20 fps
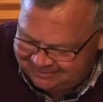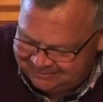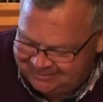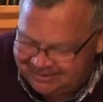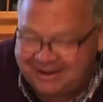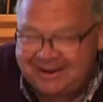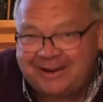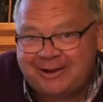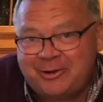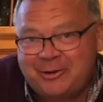
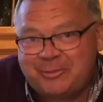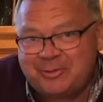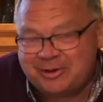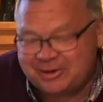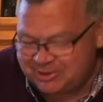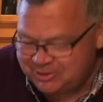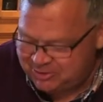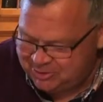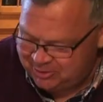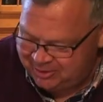Okay, I hope you're
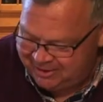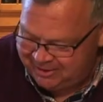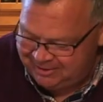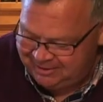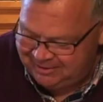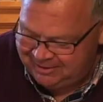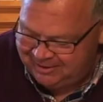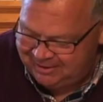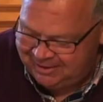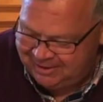enjoying.
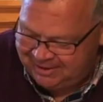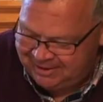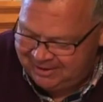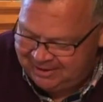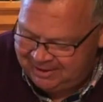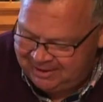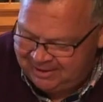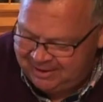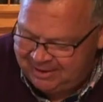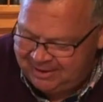
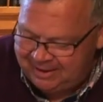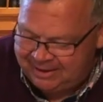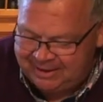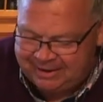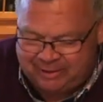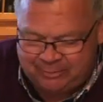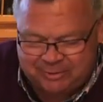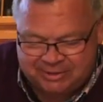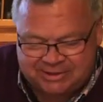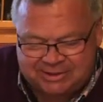And
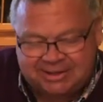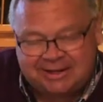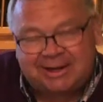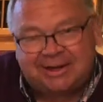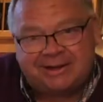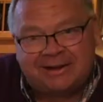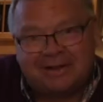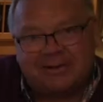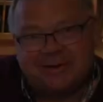then we'll see you on the